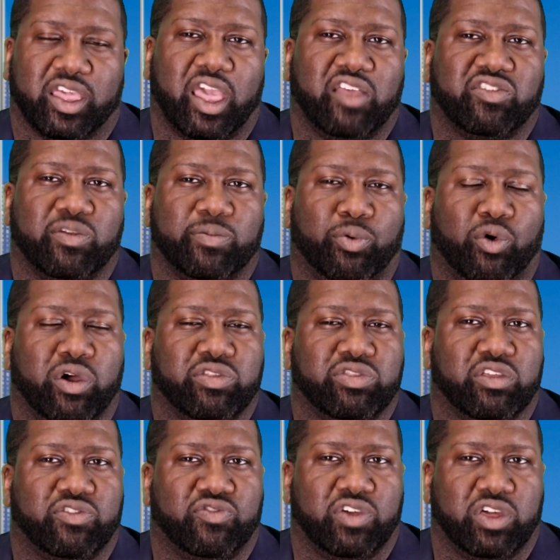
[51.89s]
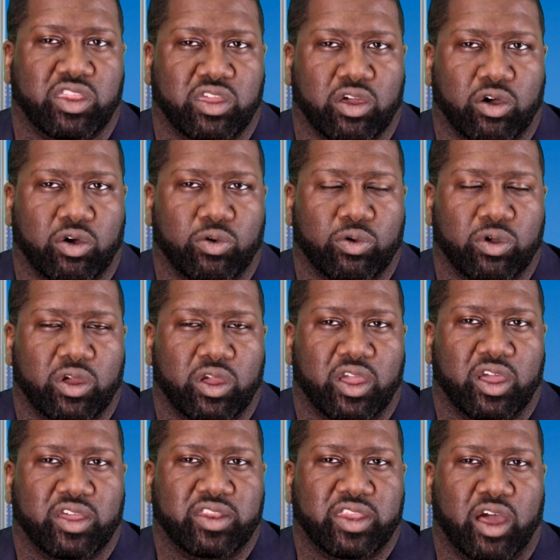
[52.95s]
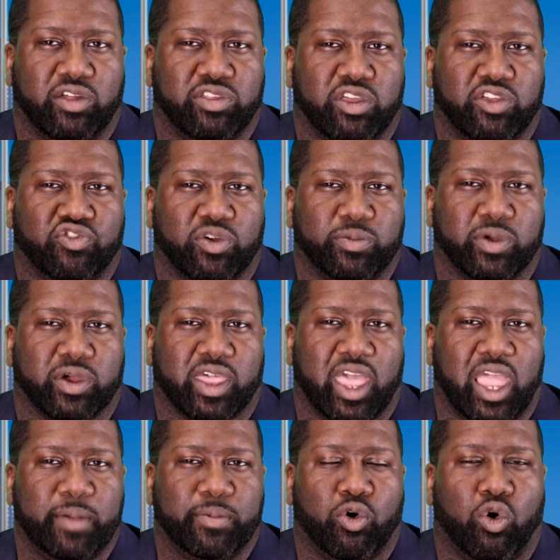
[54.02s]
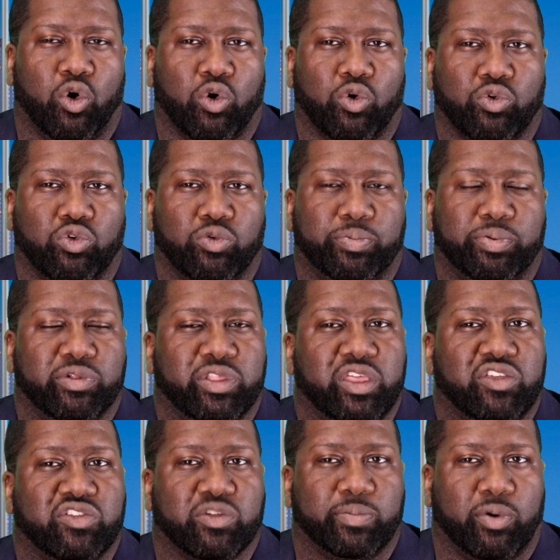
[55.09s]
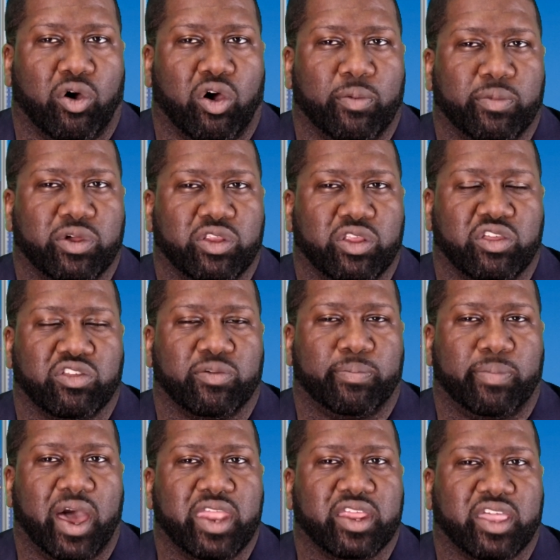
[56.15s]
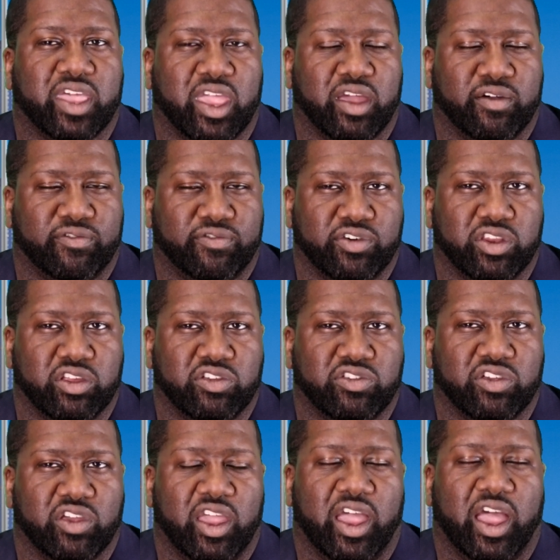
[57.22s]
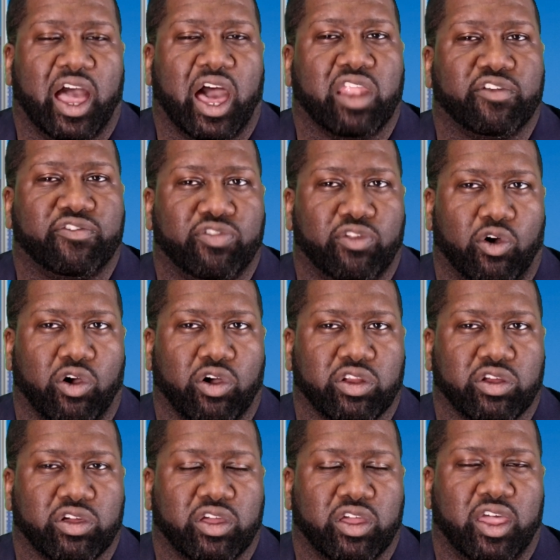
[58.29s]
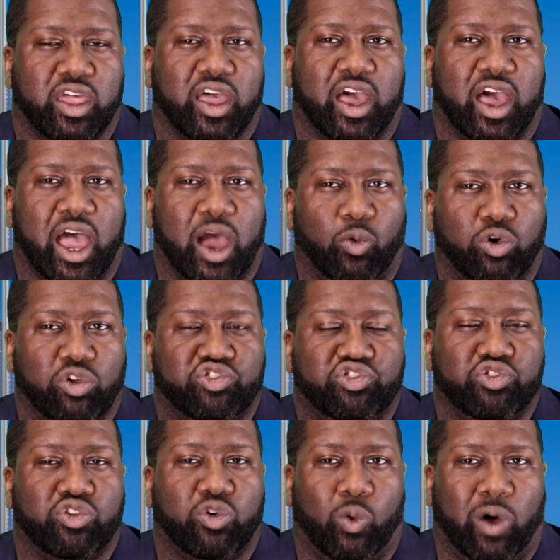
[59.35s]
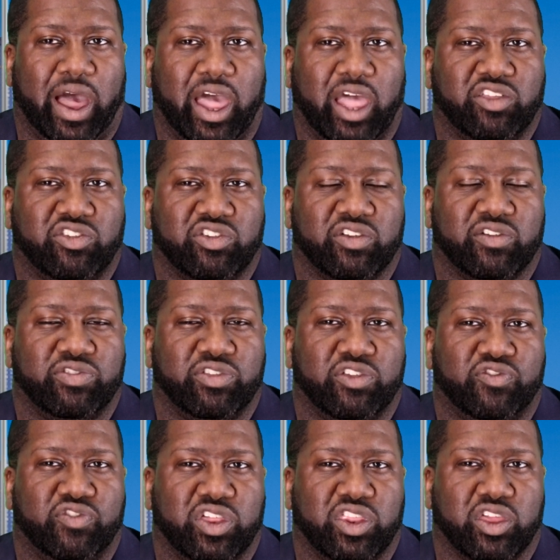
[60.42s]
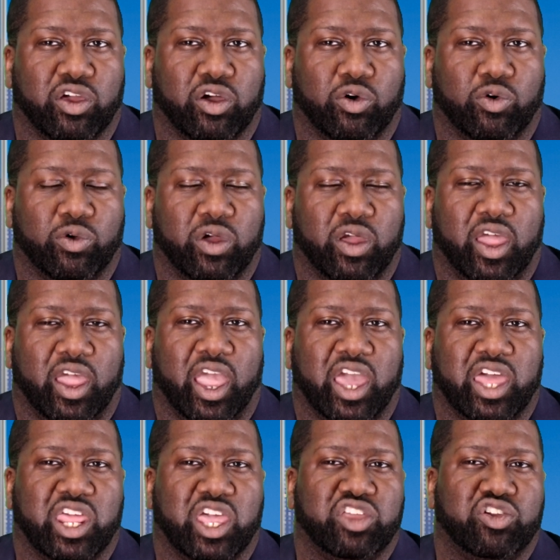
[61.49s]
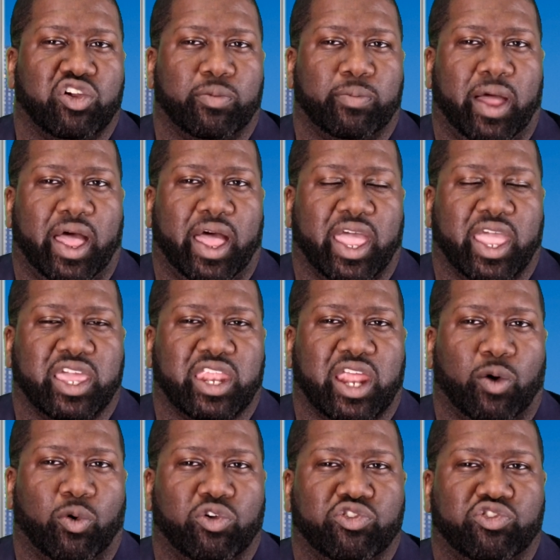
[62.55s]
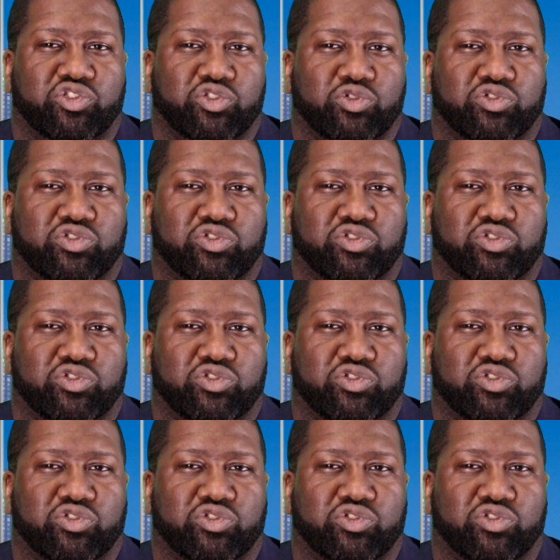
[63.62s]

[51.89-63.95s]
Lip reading: Case in point, this video. Now, this from the Cape Coral Police Department is a body cam footage out of Florida. I want you to watch this video. And in your mind, I want